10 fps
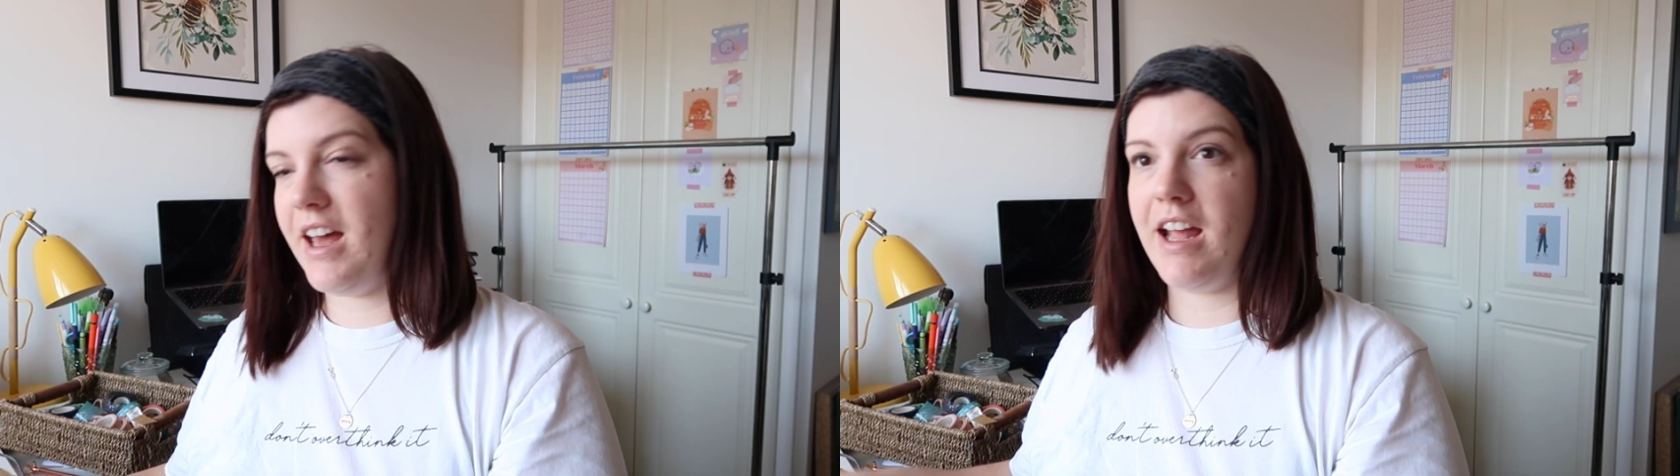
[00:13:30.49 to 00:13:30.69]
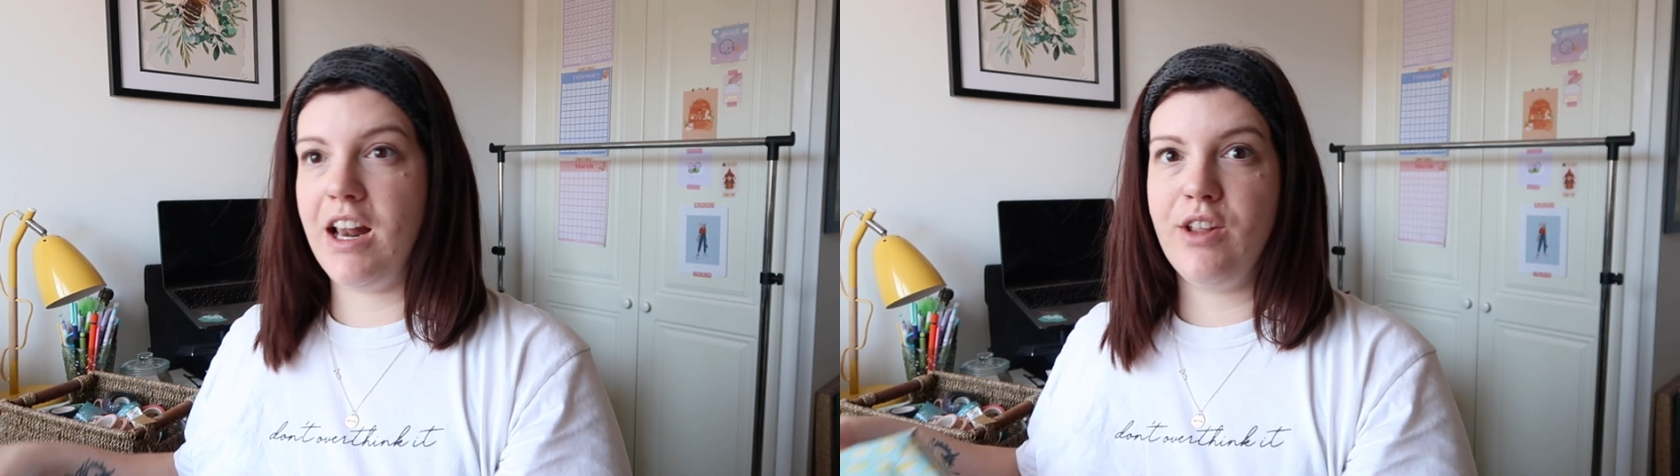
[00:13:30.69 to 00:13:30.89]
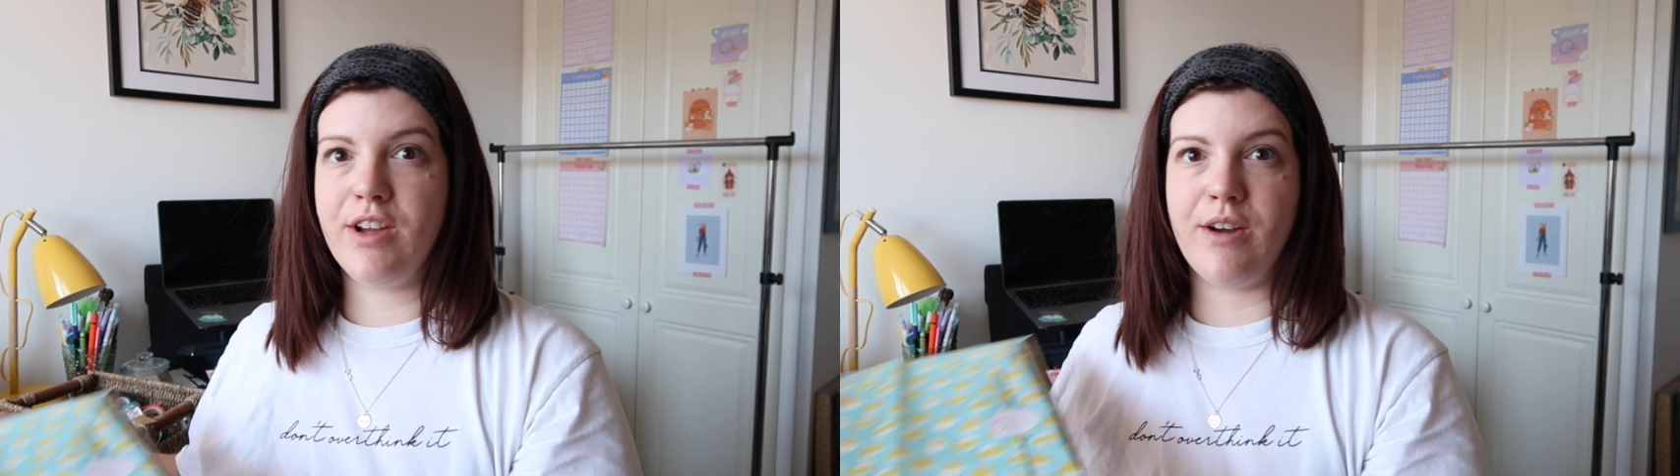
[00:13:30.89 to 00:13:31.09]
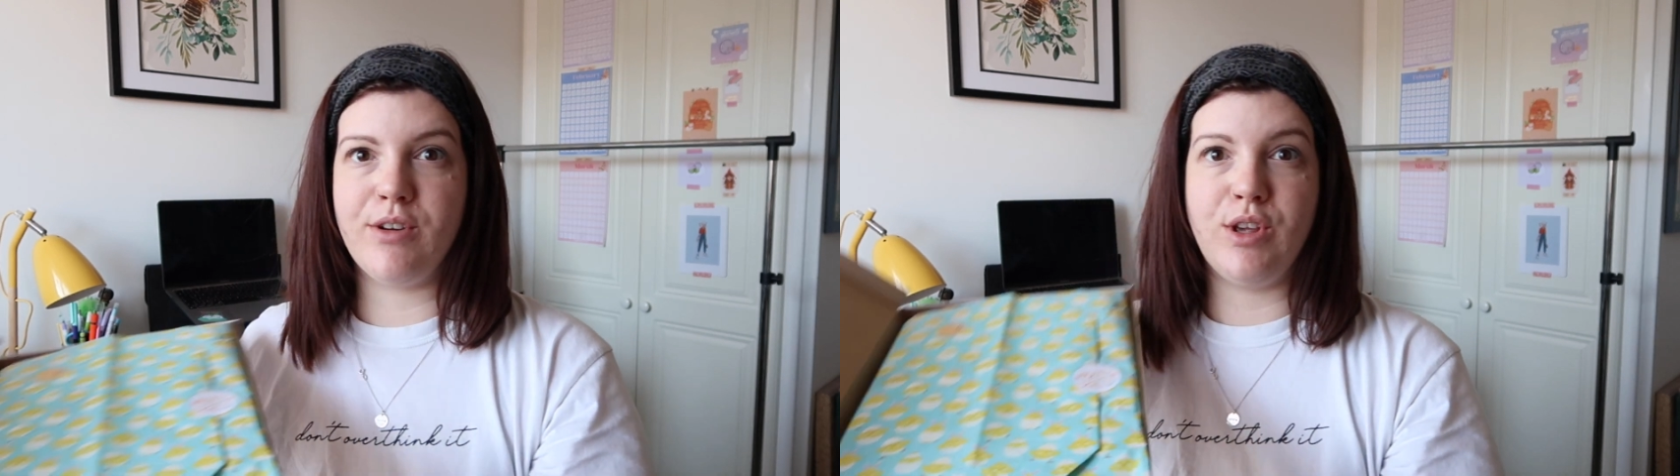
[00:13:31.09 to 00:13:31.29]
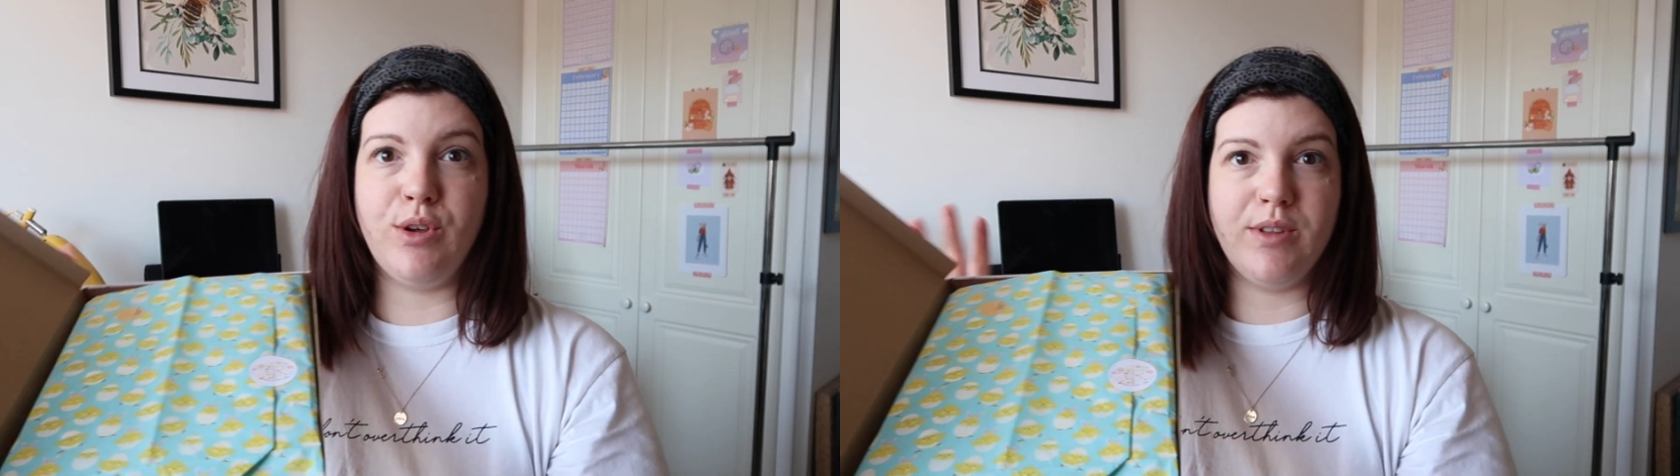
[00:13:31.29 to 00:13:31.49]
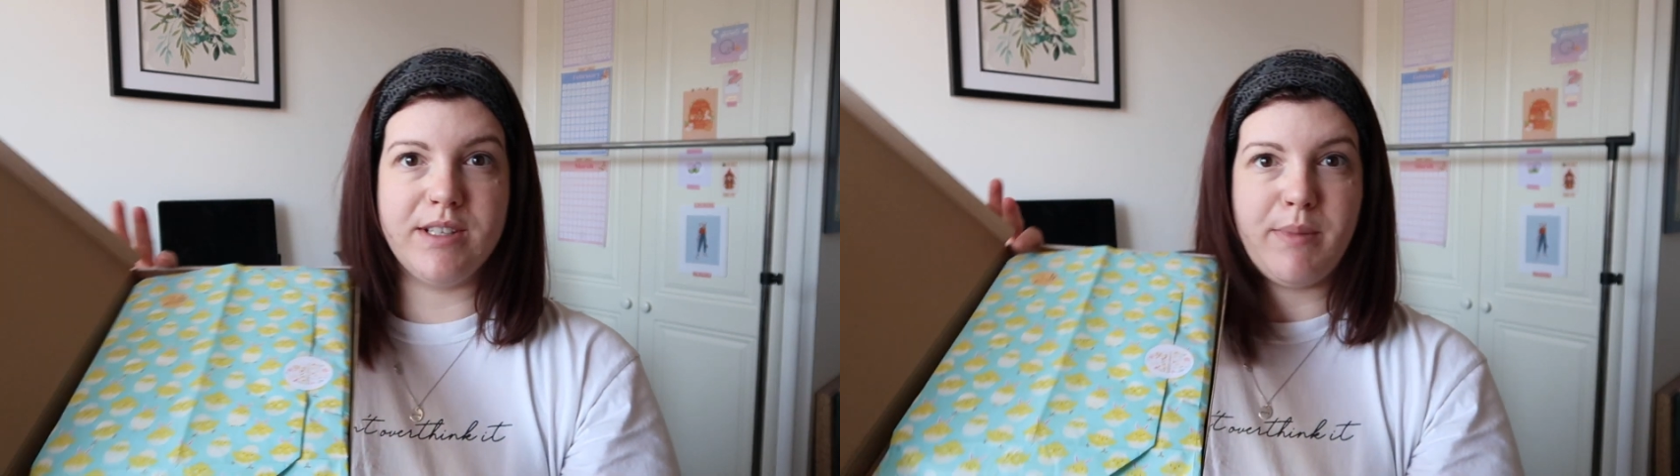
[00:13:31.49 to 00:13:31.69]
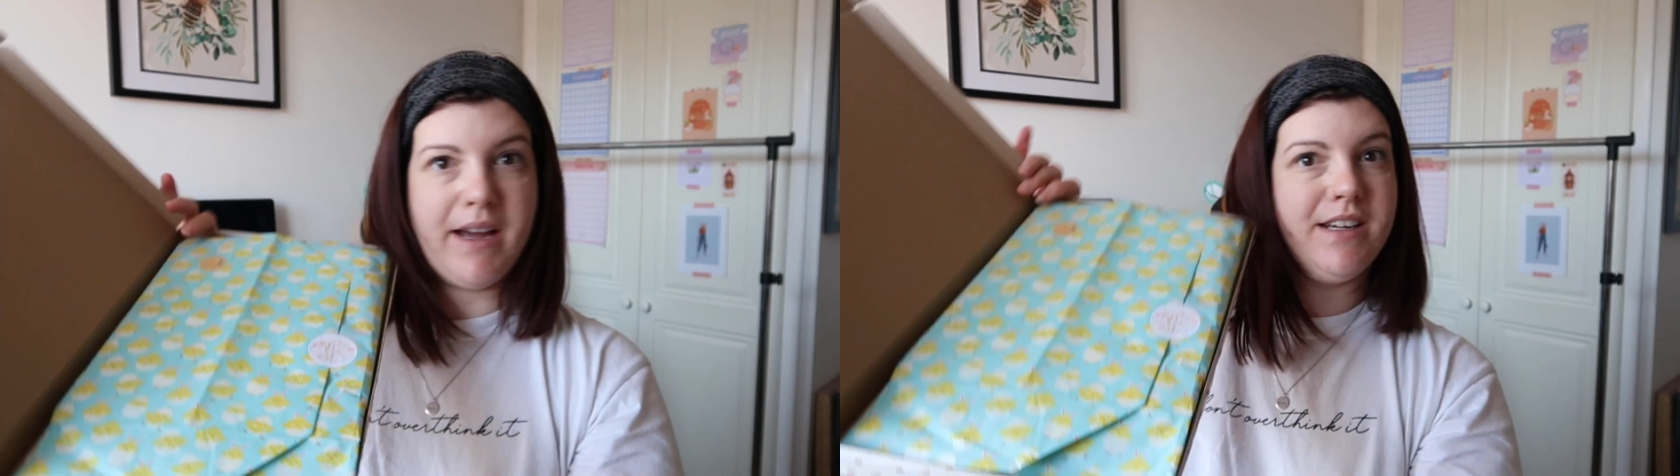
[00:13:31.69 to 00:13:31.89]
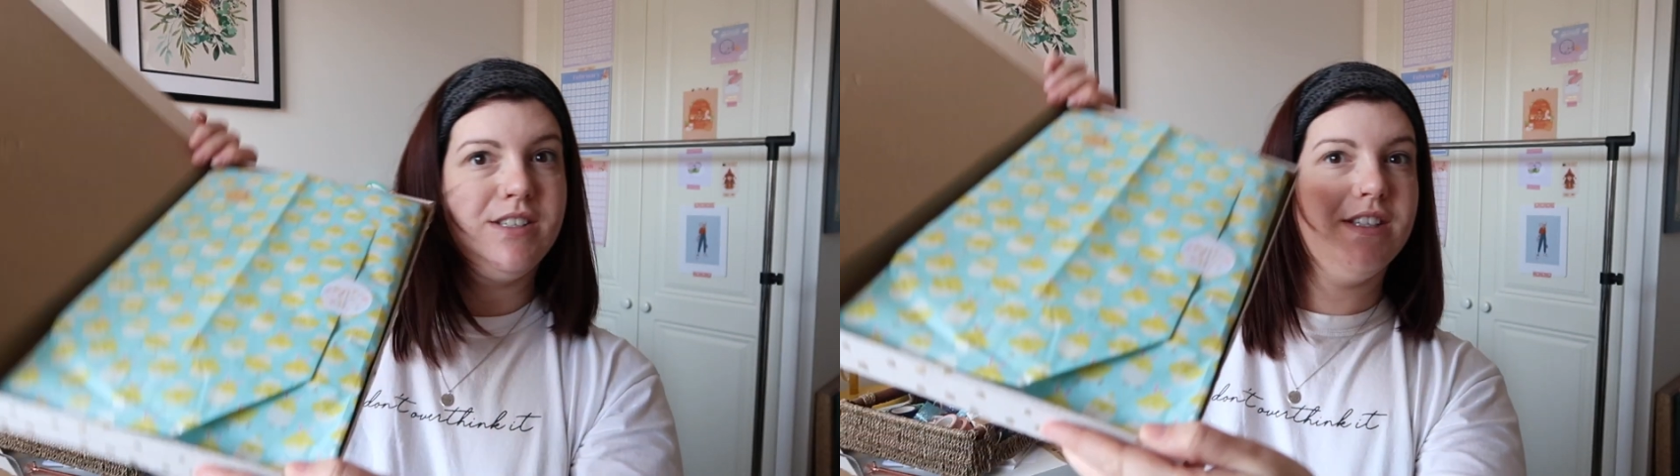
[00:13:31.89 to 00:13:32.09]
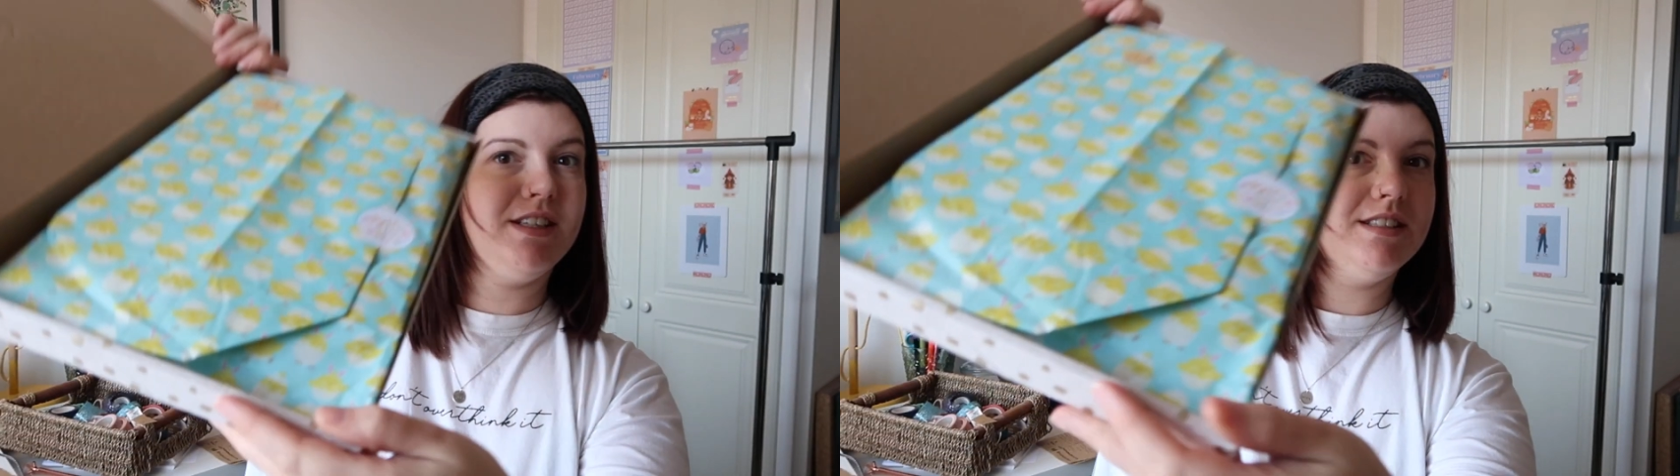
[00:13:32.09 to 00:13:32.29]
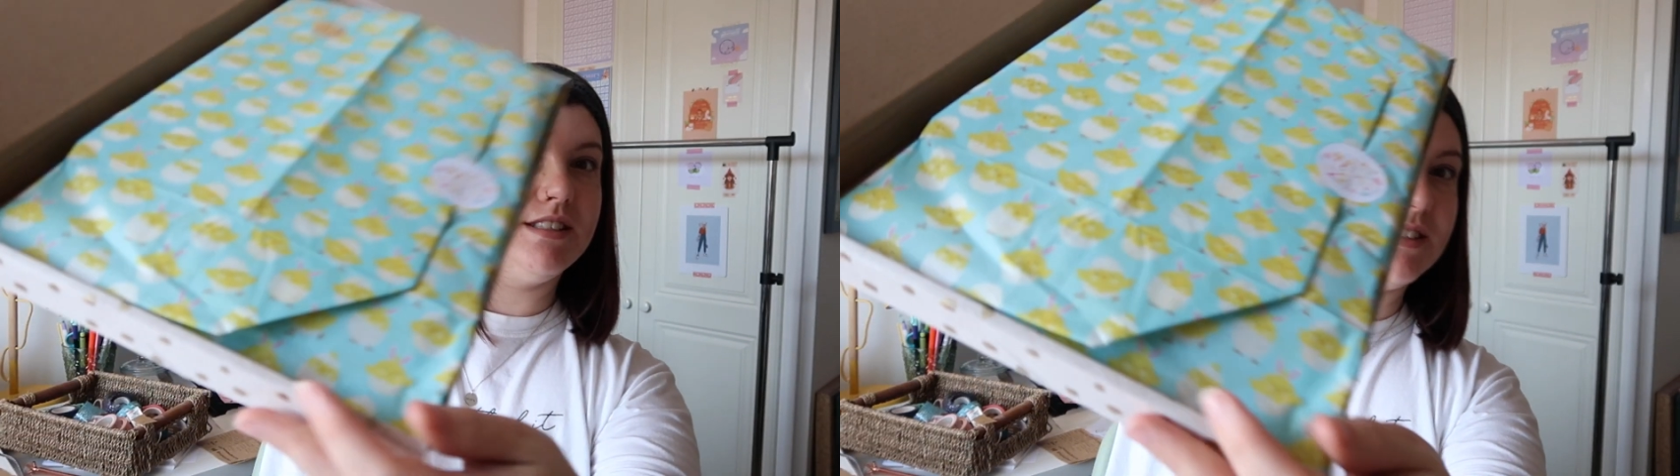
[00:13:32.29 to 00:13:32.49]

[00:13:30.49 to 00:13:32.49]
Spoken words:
And look how cute this package is.